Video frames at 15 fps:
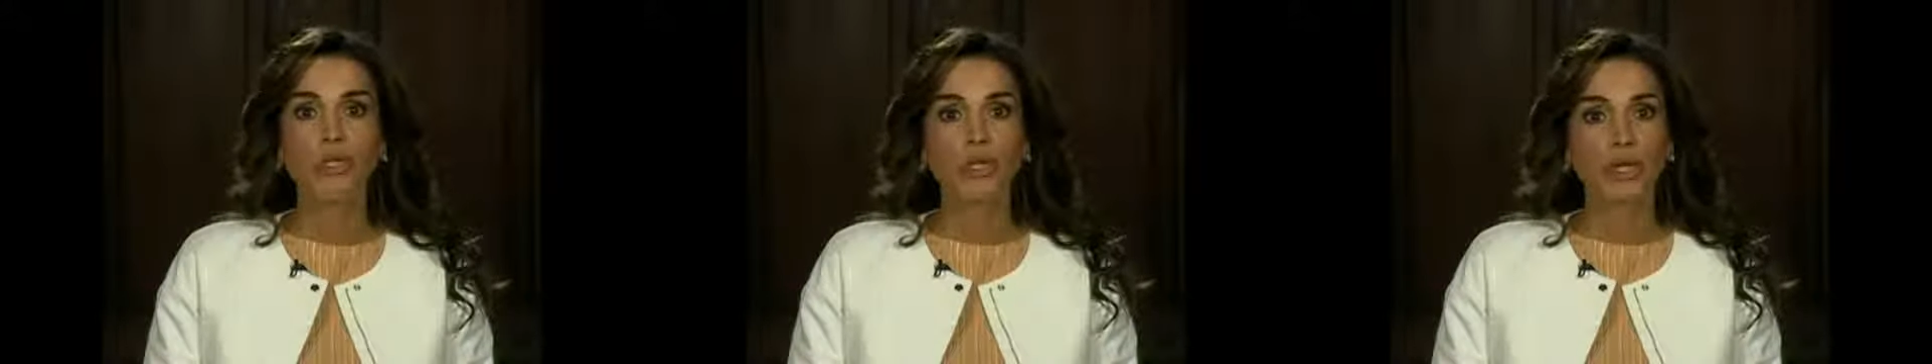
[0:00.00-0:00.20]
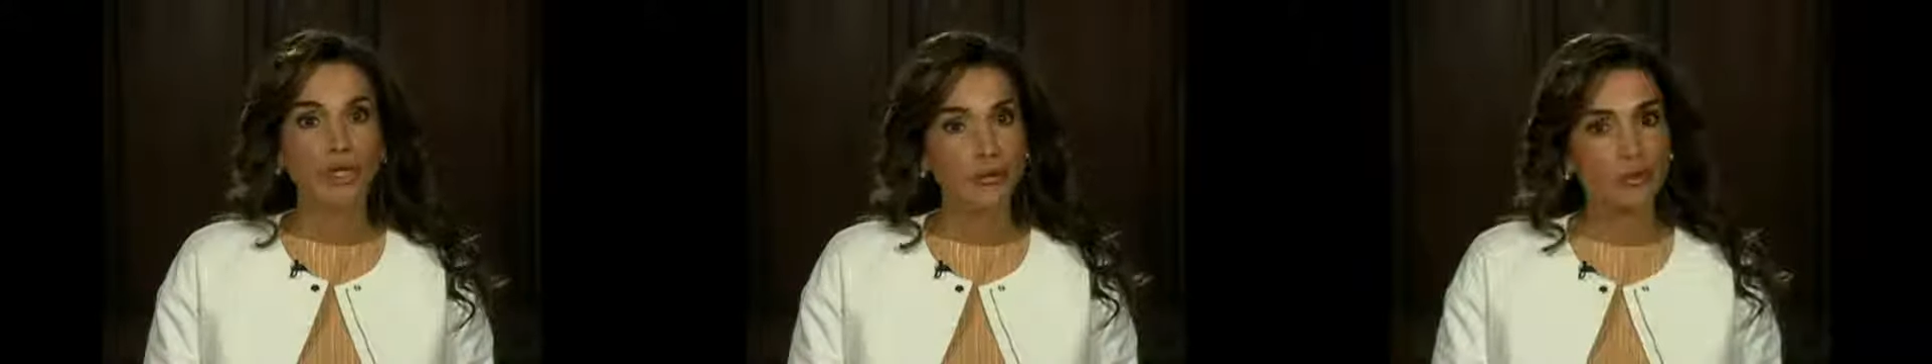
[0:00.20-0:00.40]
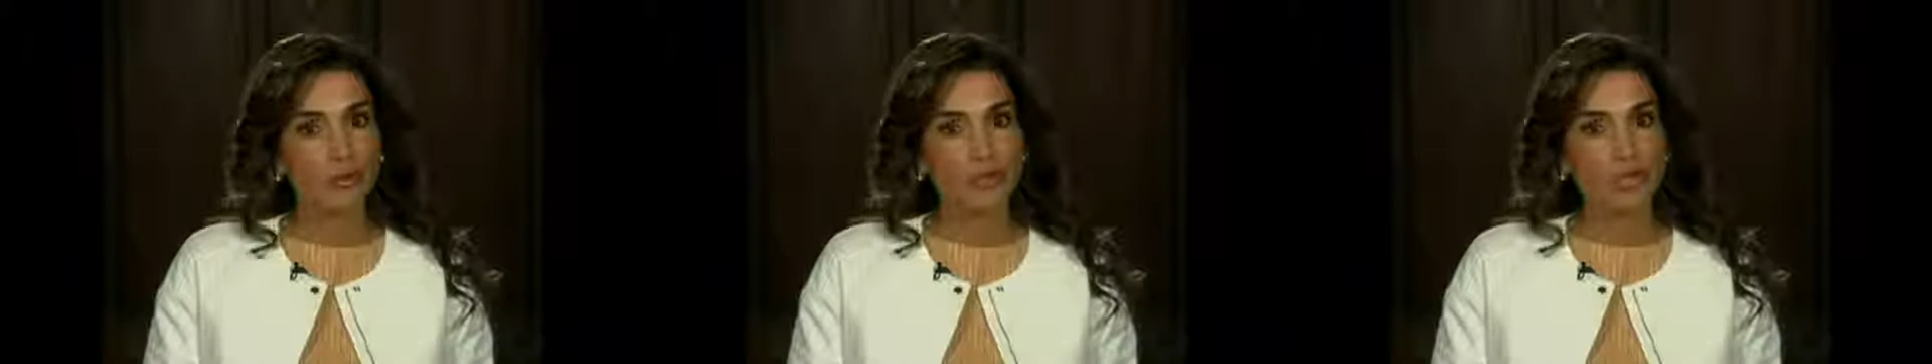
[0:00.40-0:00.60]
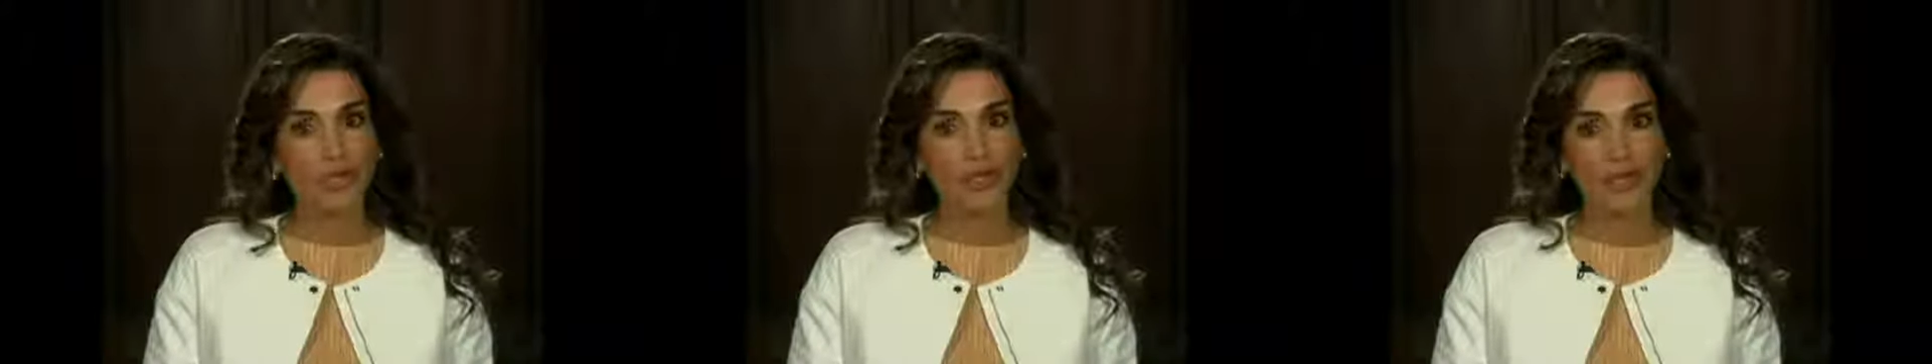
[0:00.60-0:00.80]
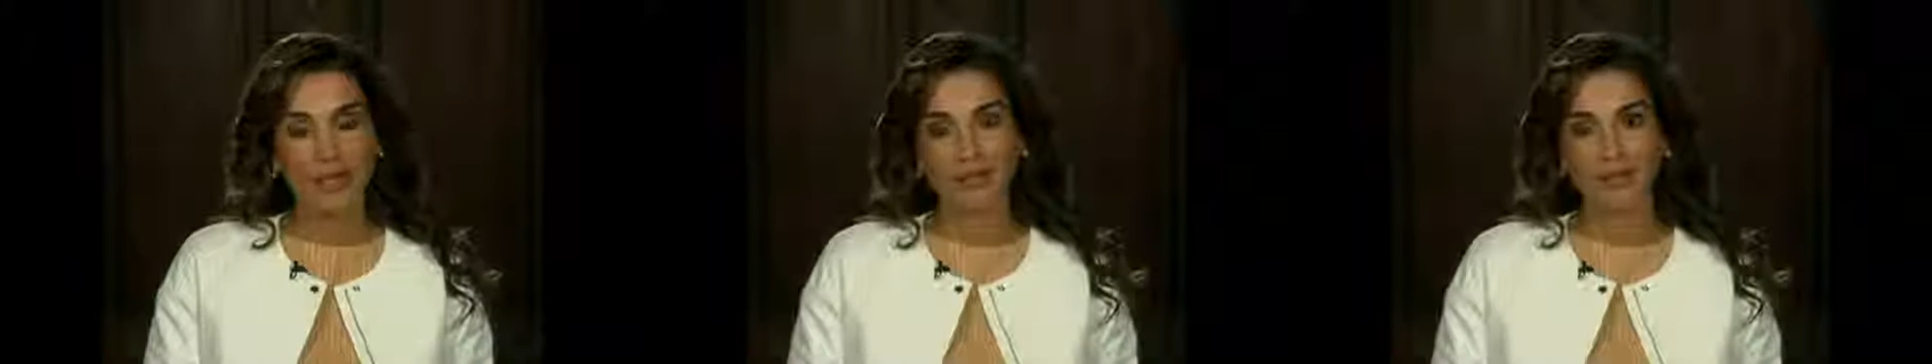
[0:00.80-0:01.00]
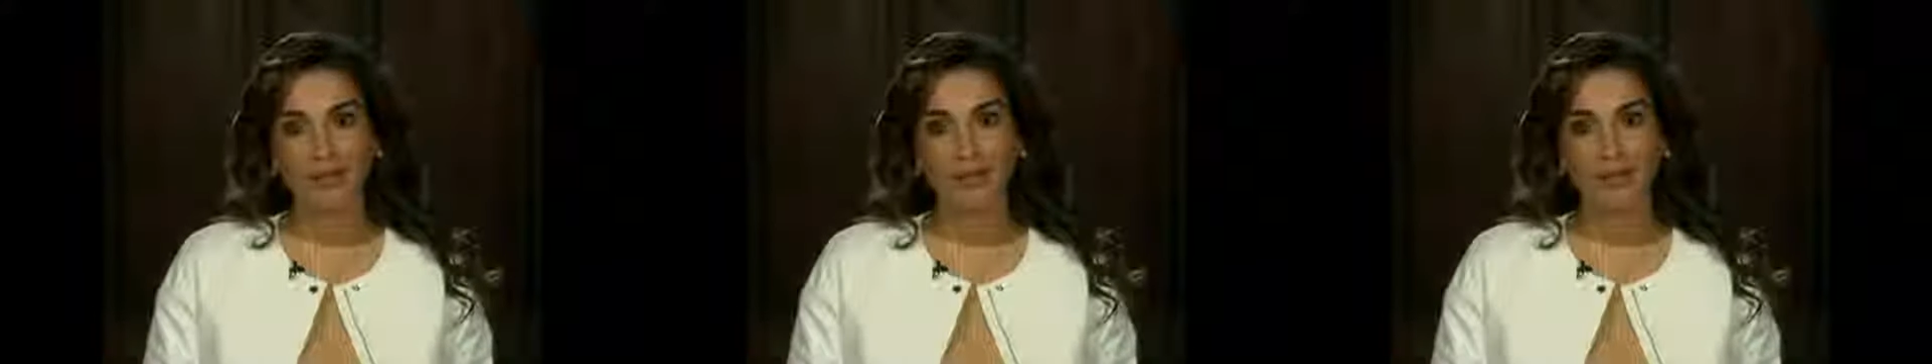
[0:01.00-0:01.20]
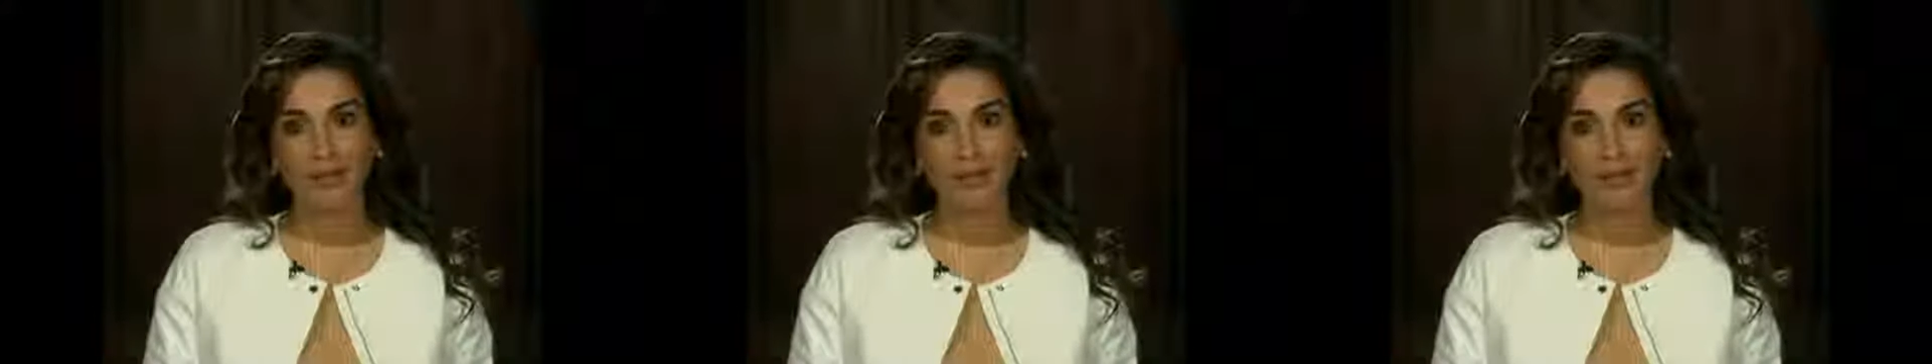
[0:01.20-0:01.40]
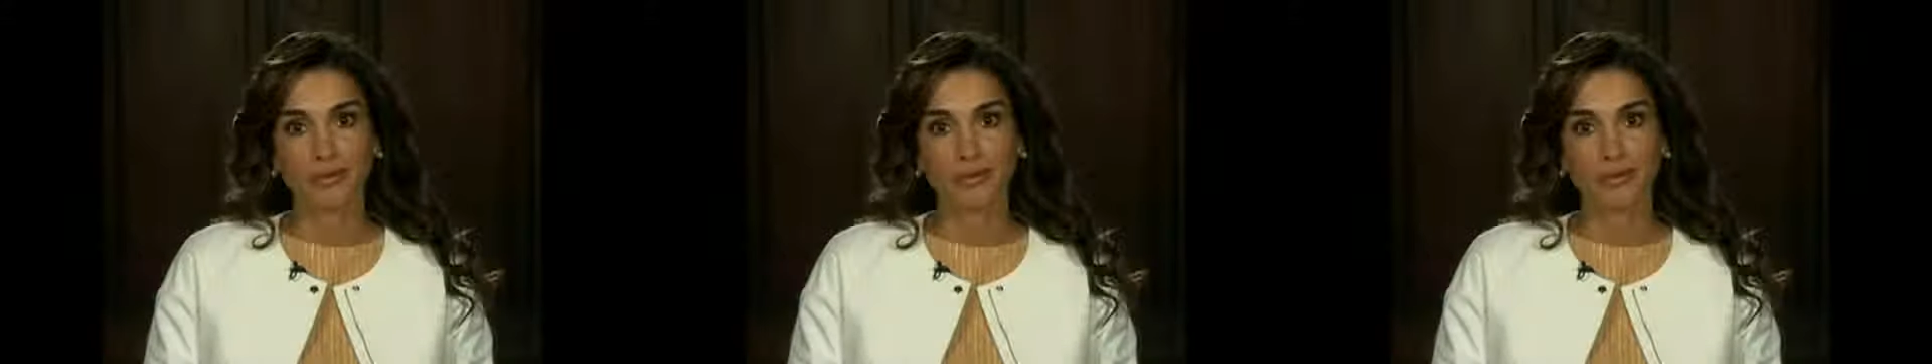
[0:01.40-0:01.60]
a lot of sharing out there.